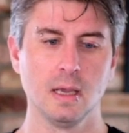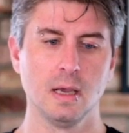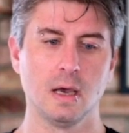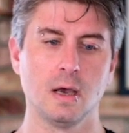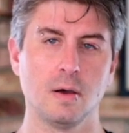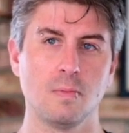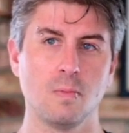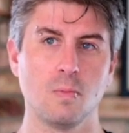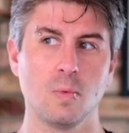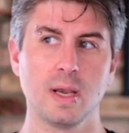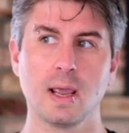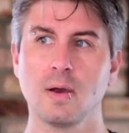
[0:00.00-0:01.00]
um,
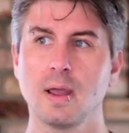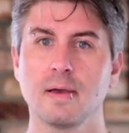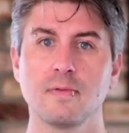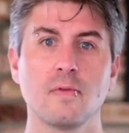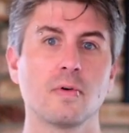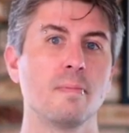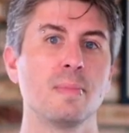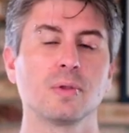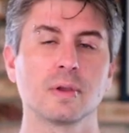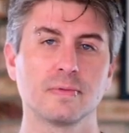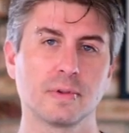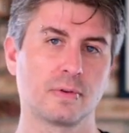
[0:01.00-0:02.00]
we now have over a
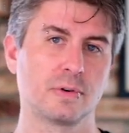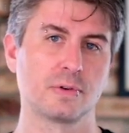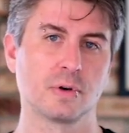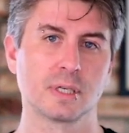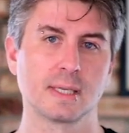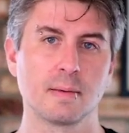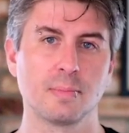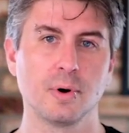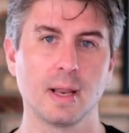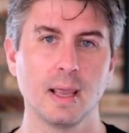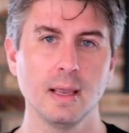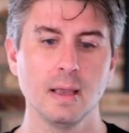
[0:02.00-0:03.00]
million visitors to our site per
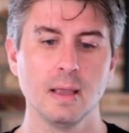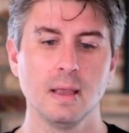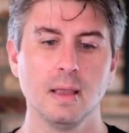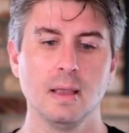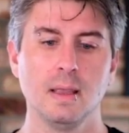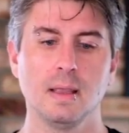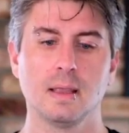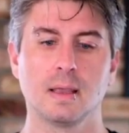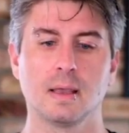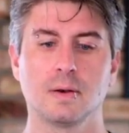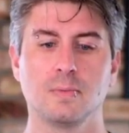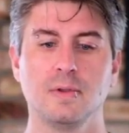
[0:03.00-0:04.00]
day,
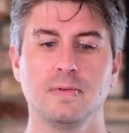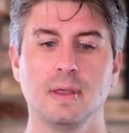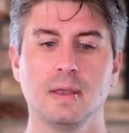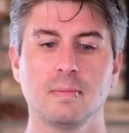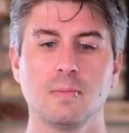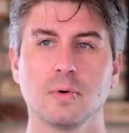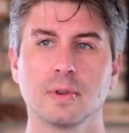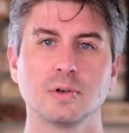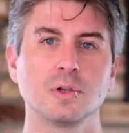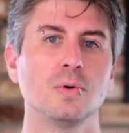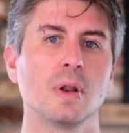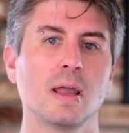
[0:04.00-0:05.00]
and we've hit more than
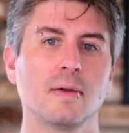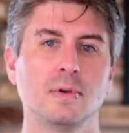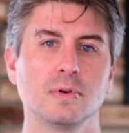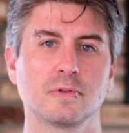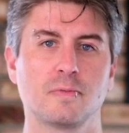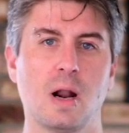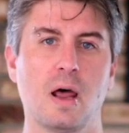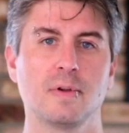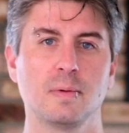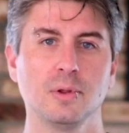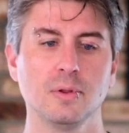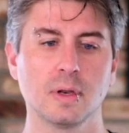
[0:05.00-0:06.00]
two and a half years of
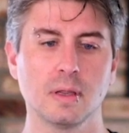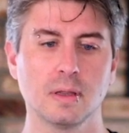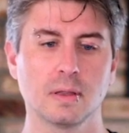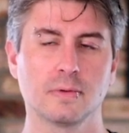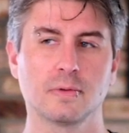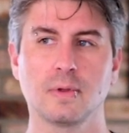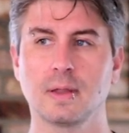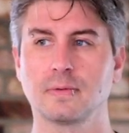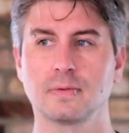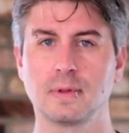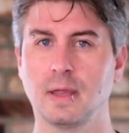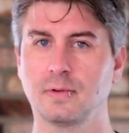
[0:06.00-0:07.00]
profitability. So
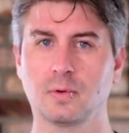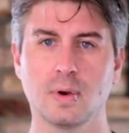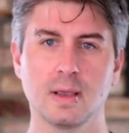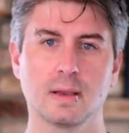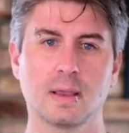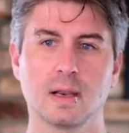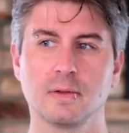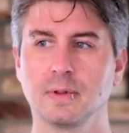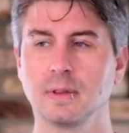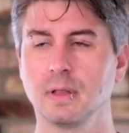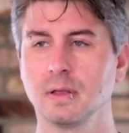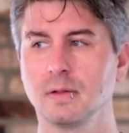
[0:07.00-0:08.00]
that's that's great, kind of
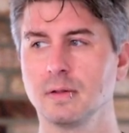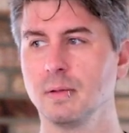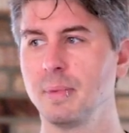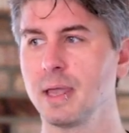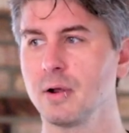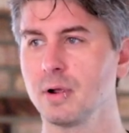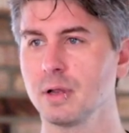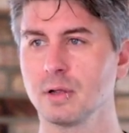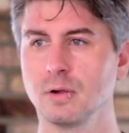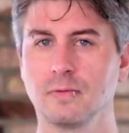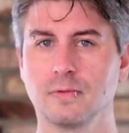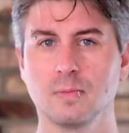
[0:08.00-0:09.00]
in the the Bay Area to
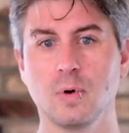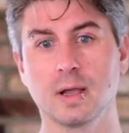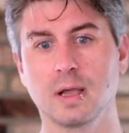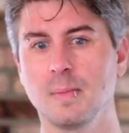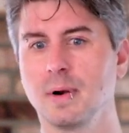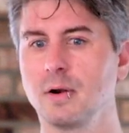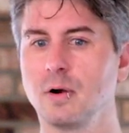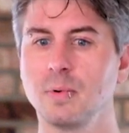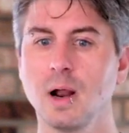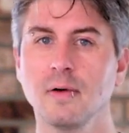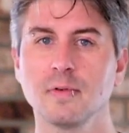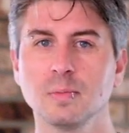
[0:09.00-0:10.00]
go from Y Combinator
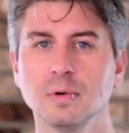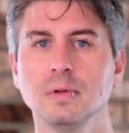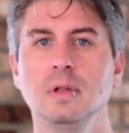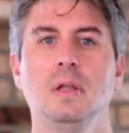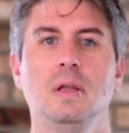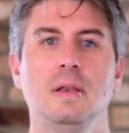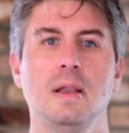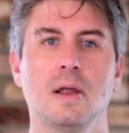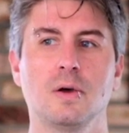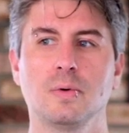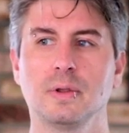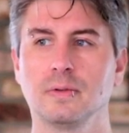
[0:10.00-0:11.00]
profitable, not
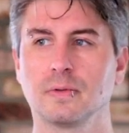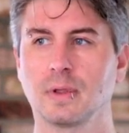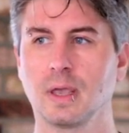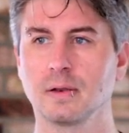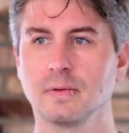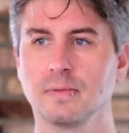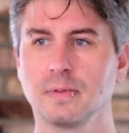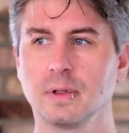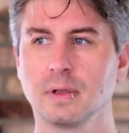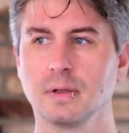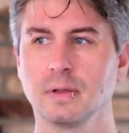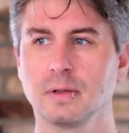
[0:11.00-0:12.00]
always kind of
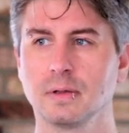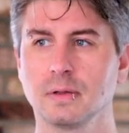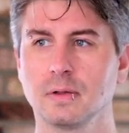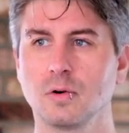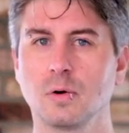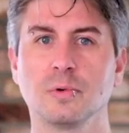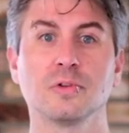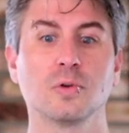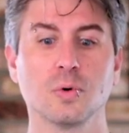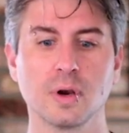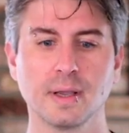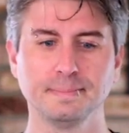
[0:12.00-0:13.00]
the the normal
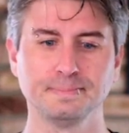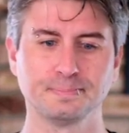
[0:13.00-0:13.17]
story.